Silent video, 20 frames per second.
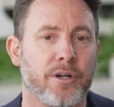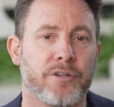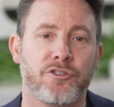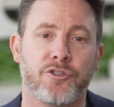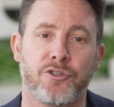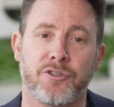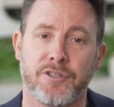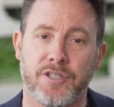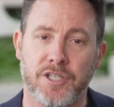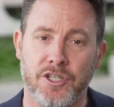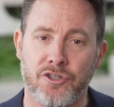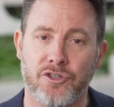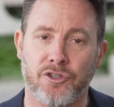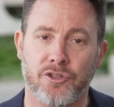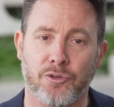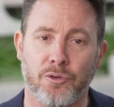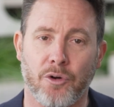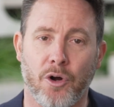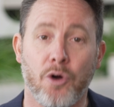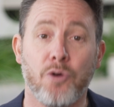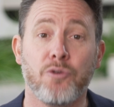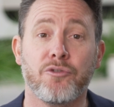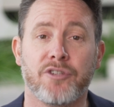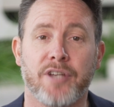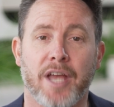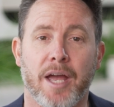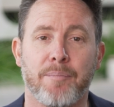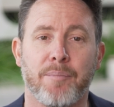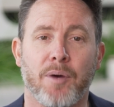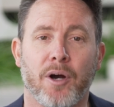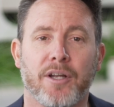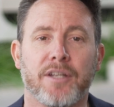a traditional old chatbot